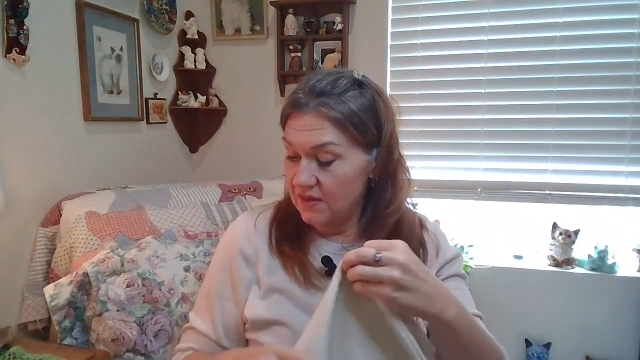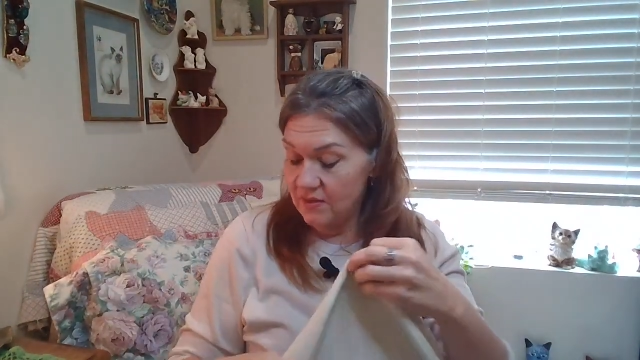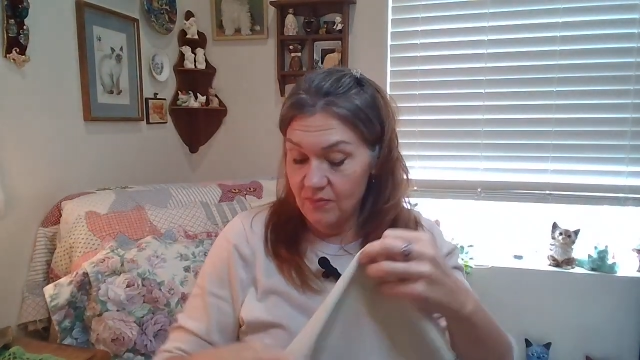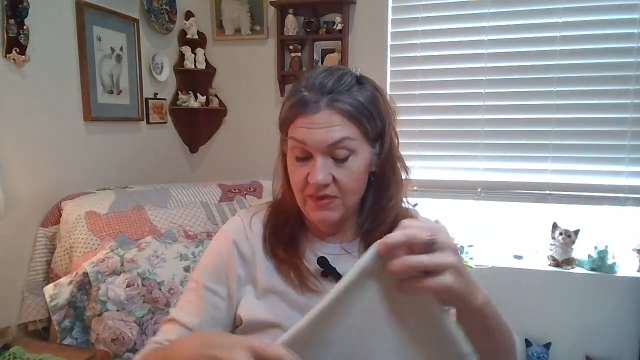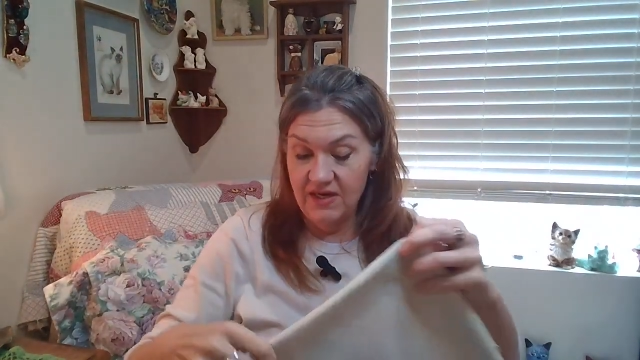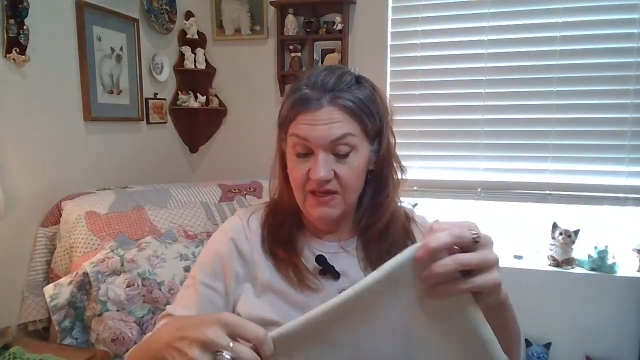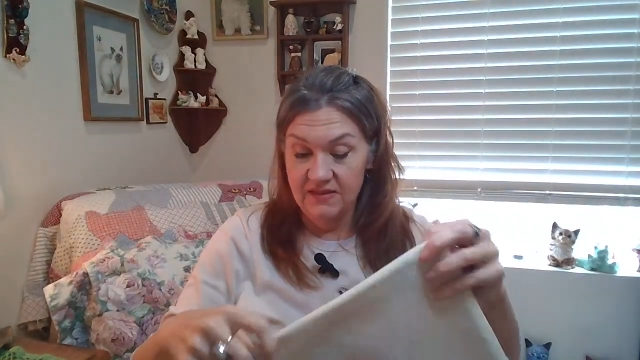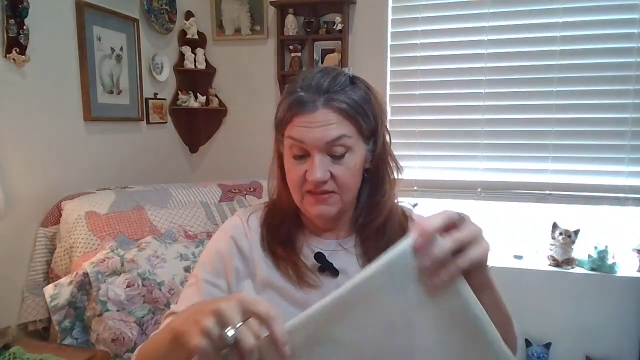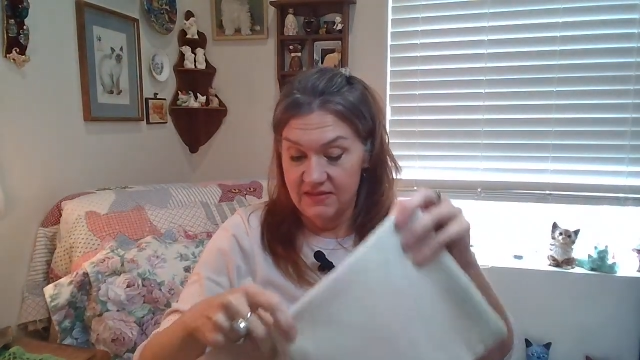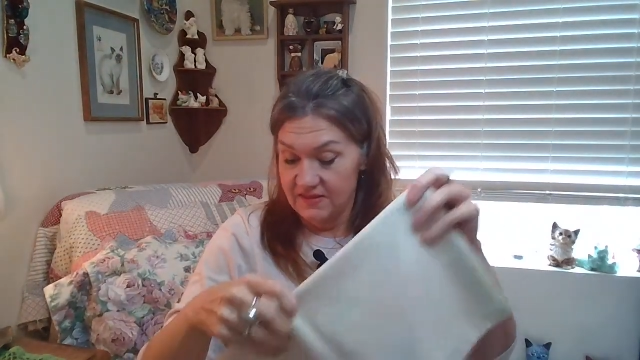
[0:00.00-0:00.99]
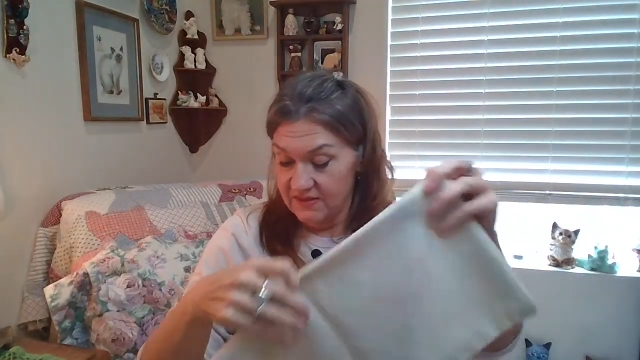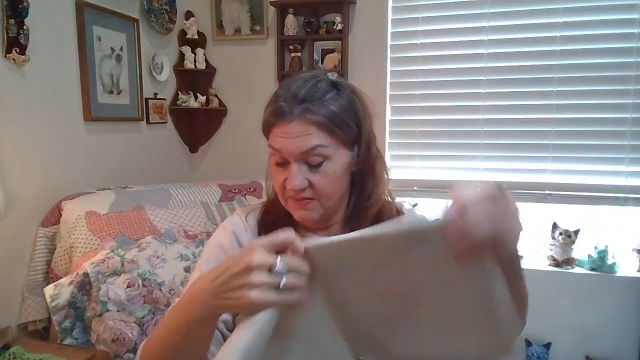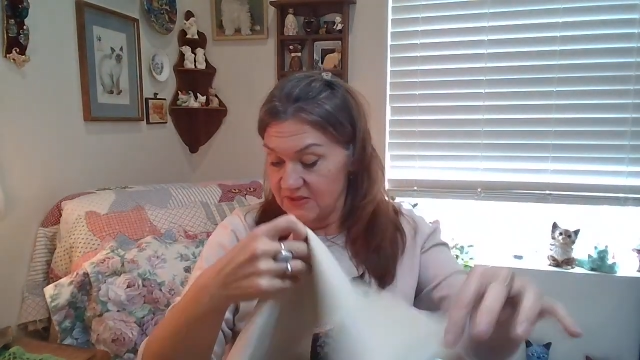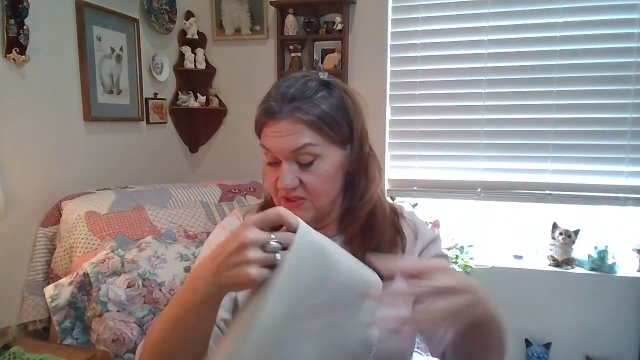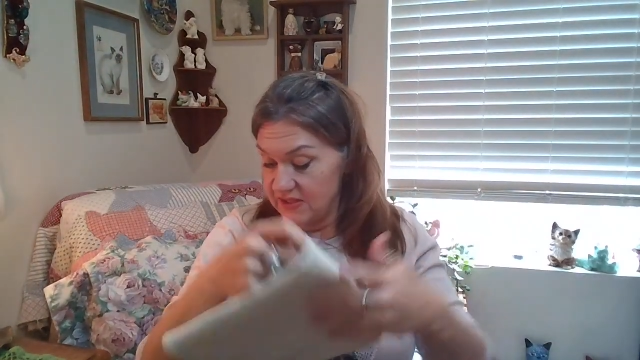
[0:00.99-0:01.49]
All right. I
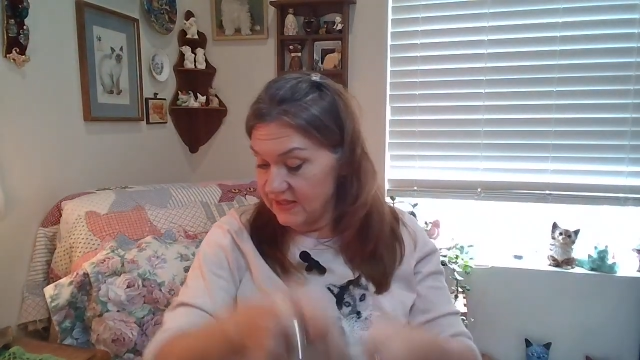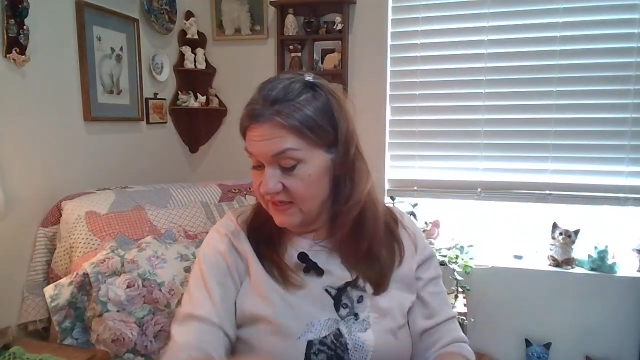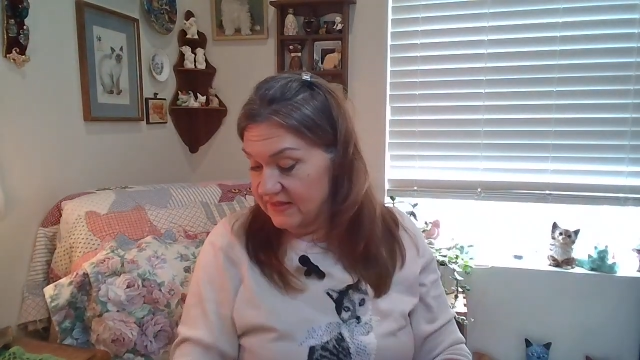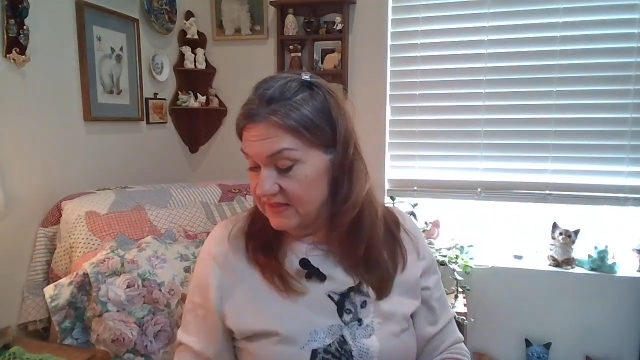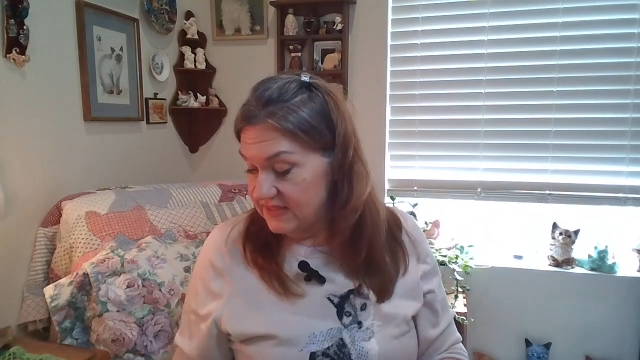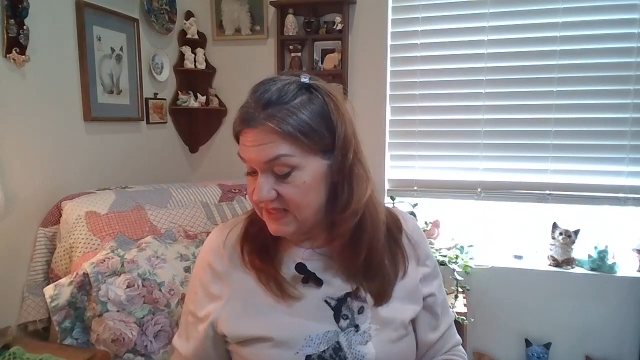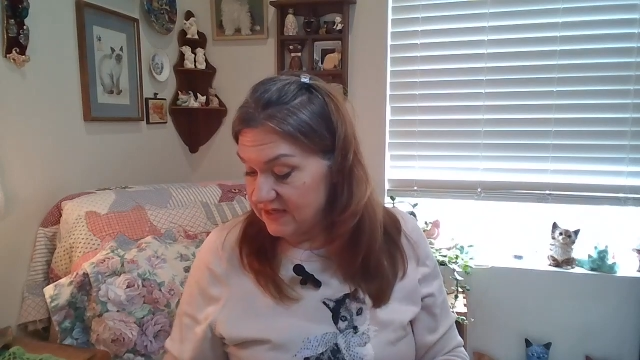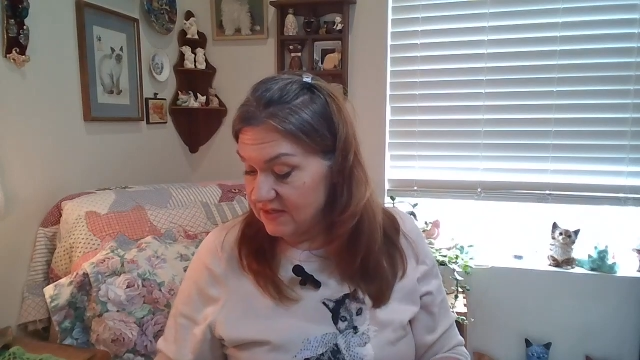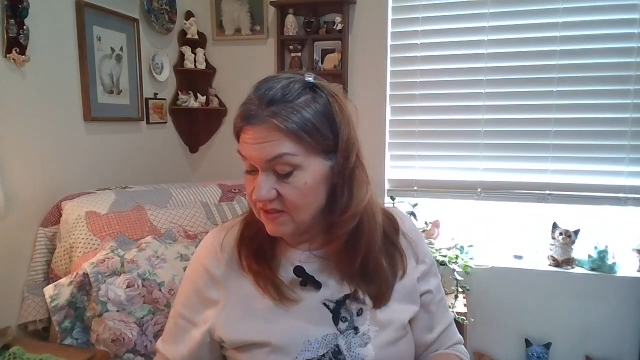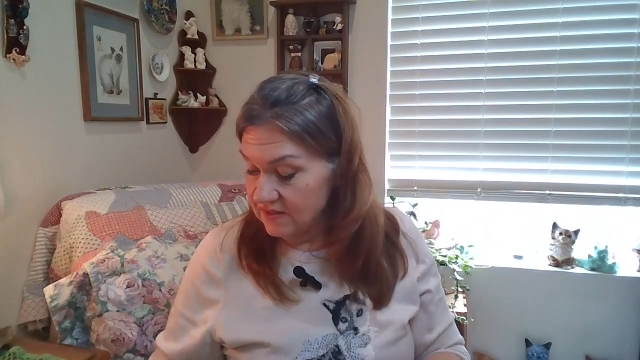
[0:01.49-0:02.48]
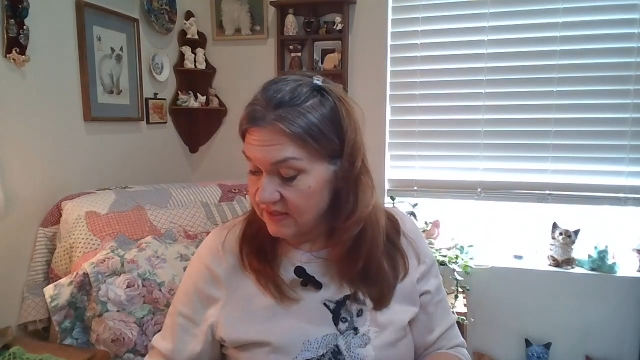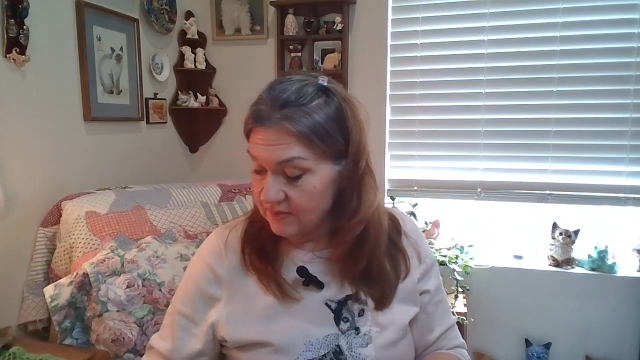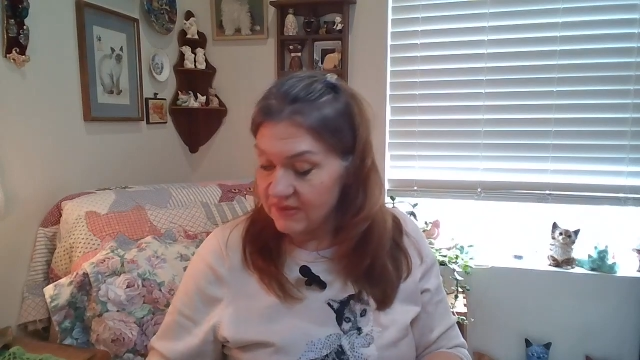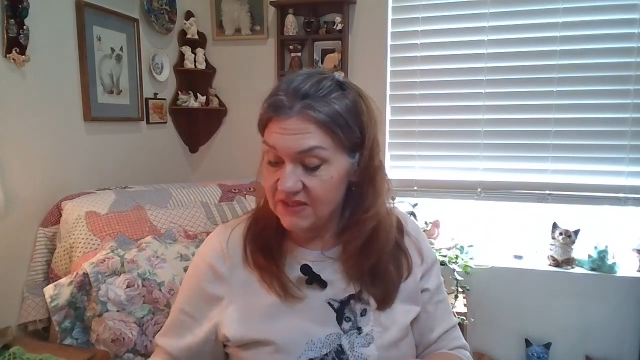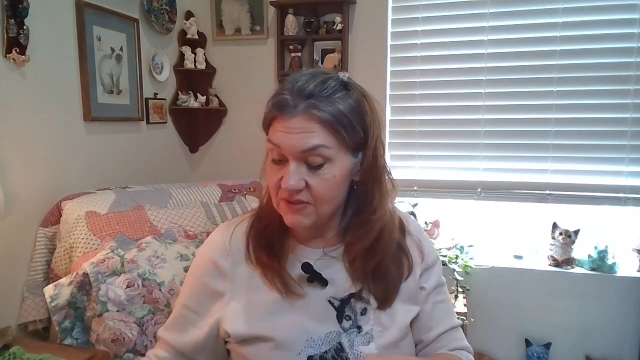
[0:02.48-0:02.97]
especially like the deer. That
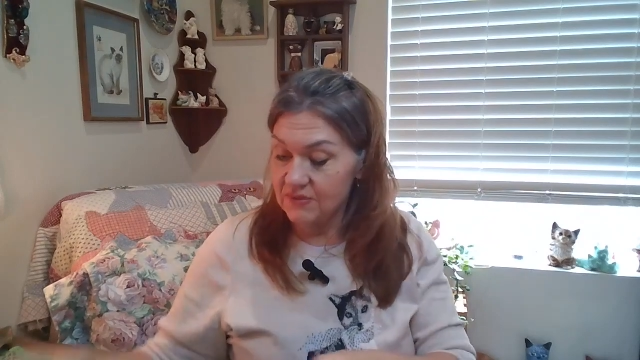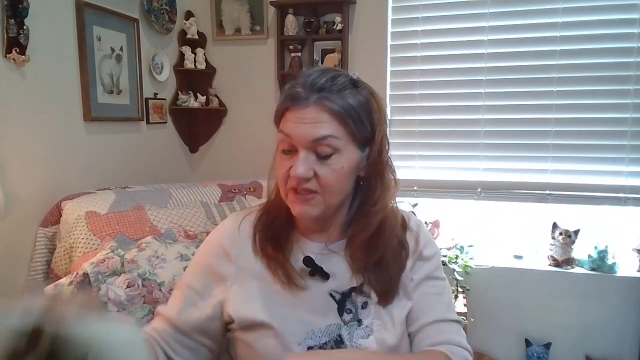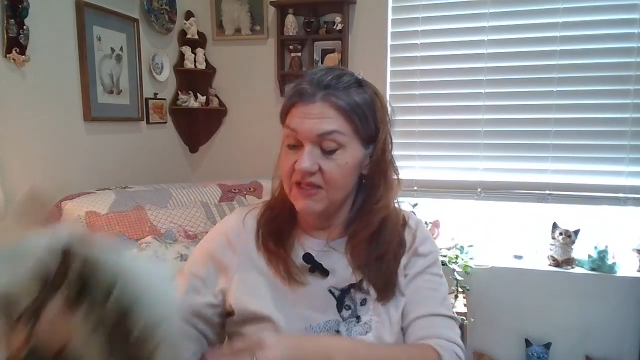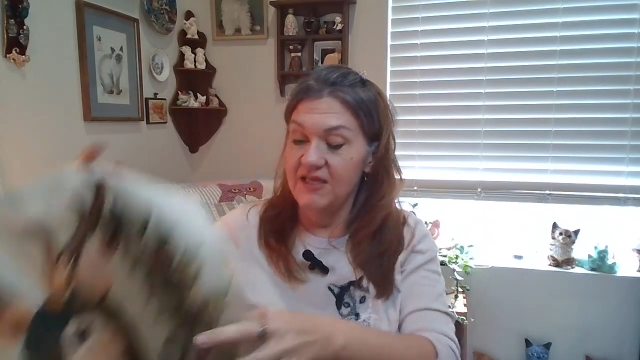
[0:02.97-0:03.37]
one is really